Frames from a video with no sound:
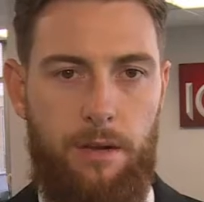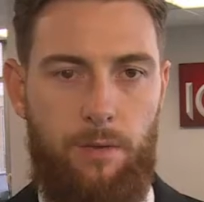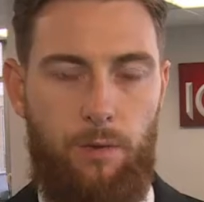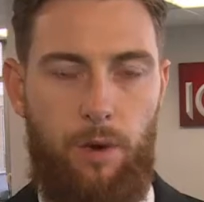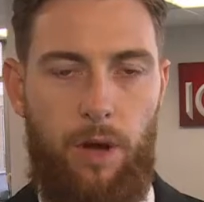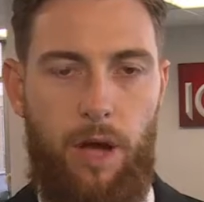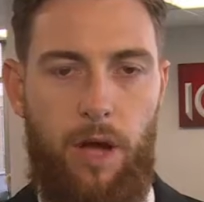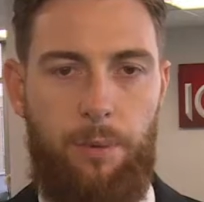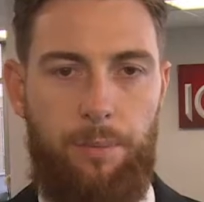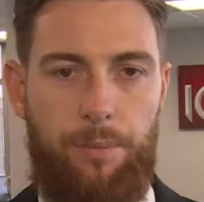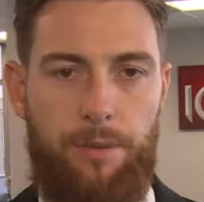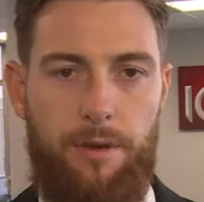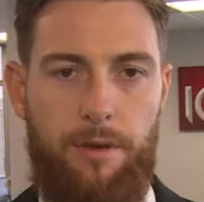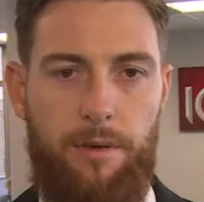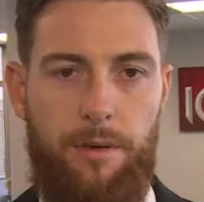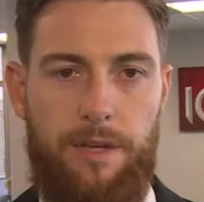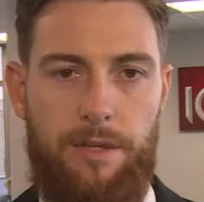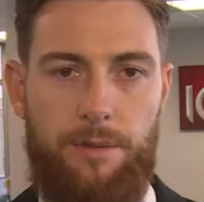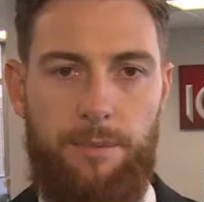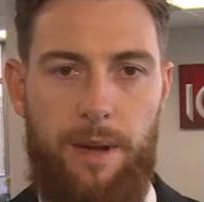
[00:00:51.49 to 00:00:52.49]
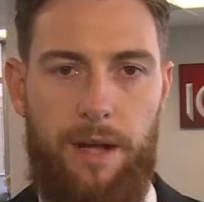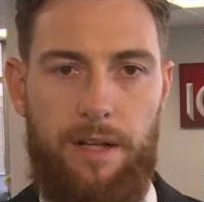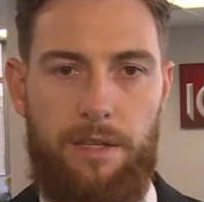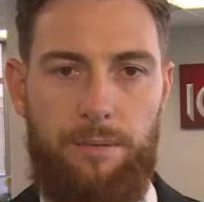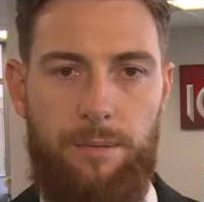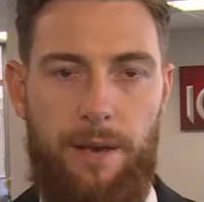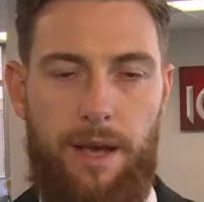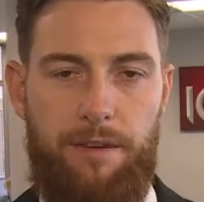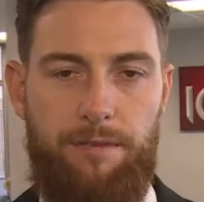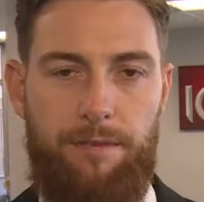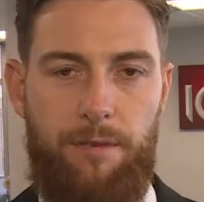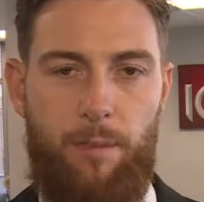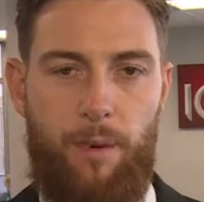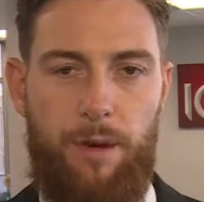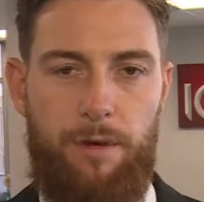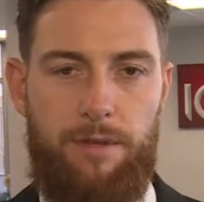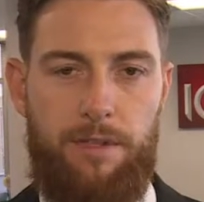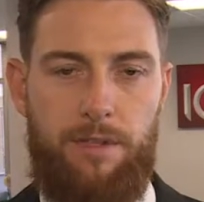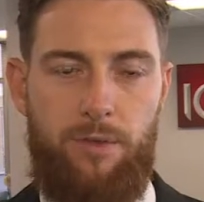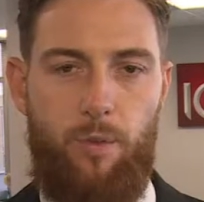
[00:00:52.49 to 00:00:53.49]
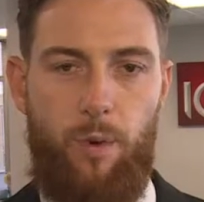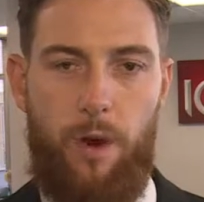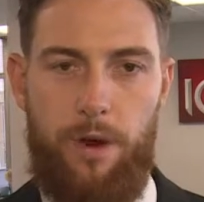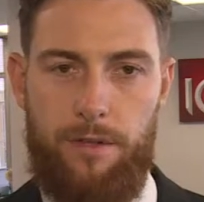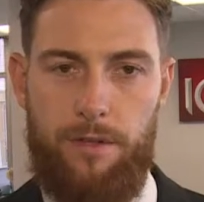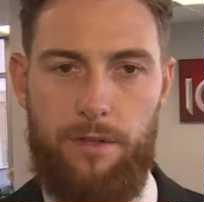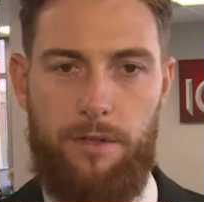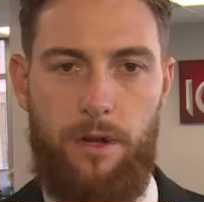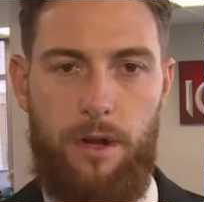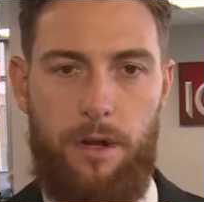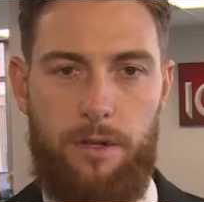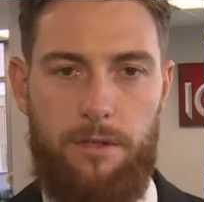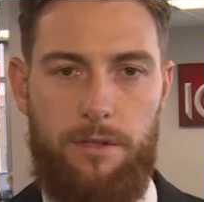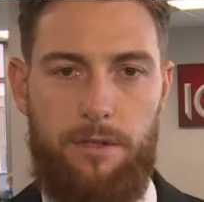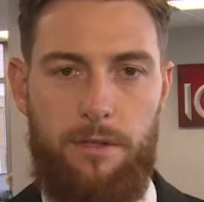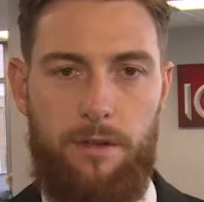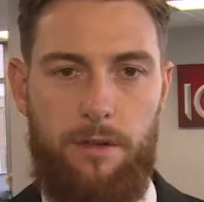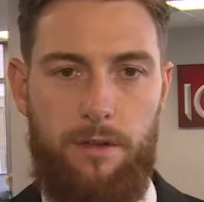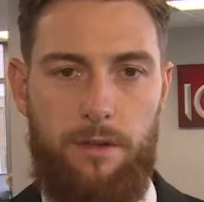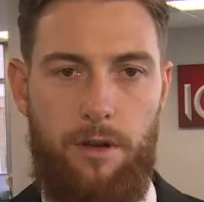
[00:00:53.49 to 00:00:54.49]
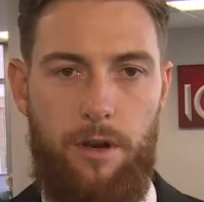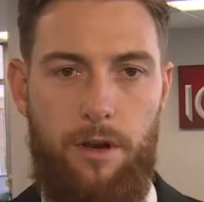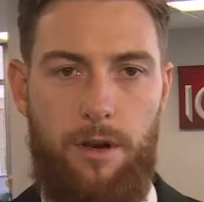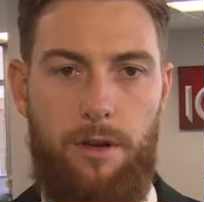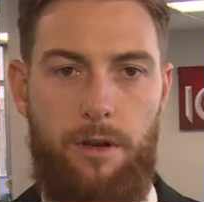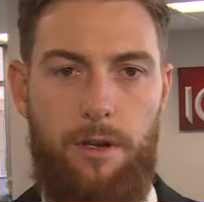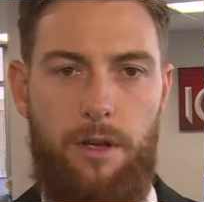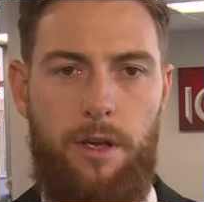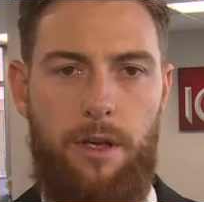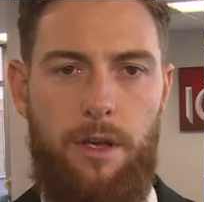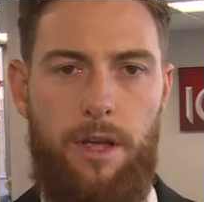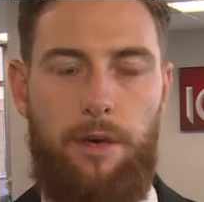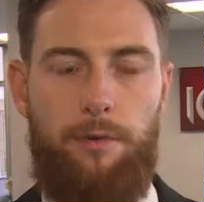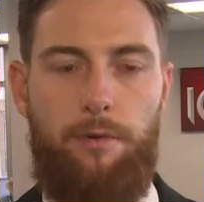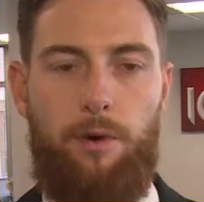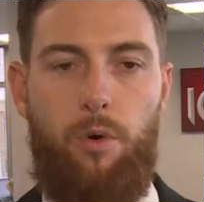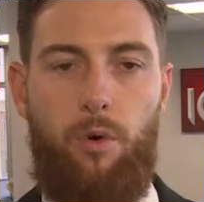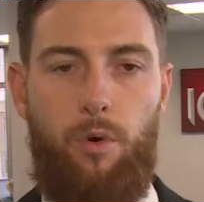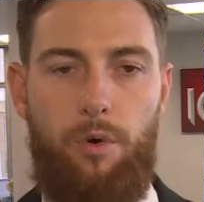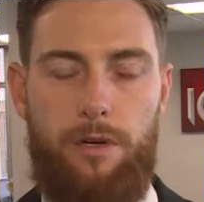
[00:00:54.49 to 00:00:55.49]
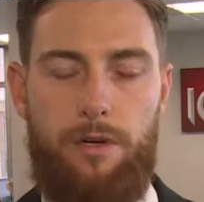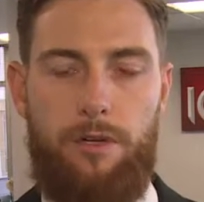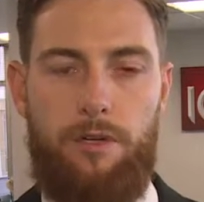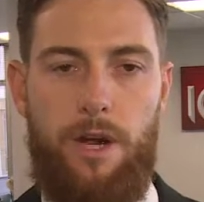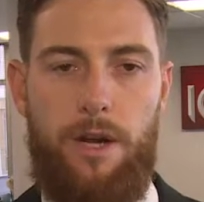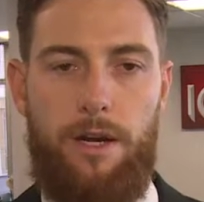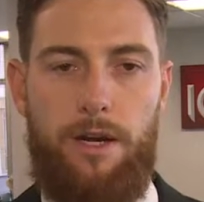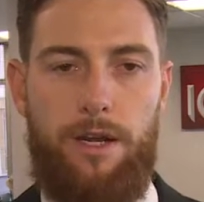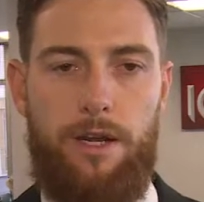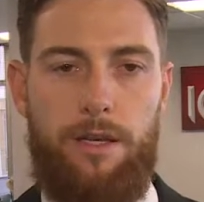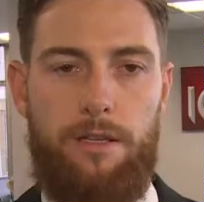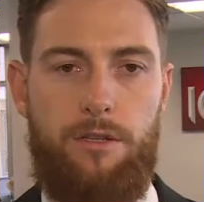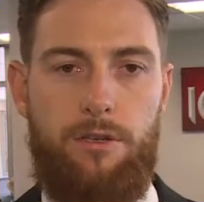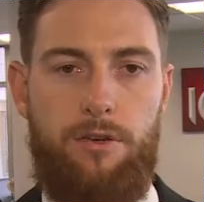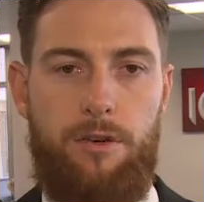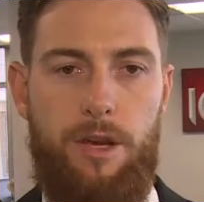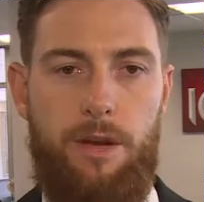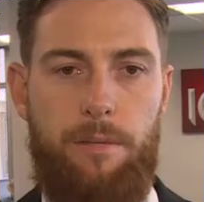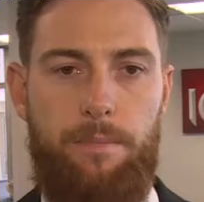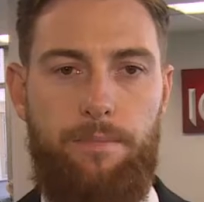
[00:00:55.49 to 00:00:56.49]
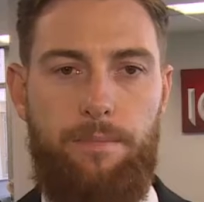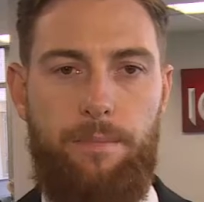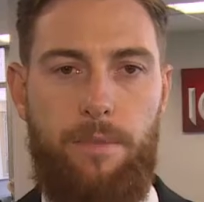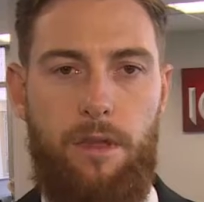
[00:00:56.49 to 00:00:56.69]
will help the US bounce back from one of its worst starts to the year in recorded trading history.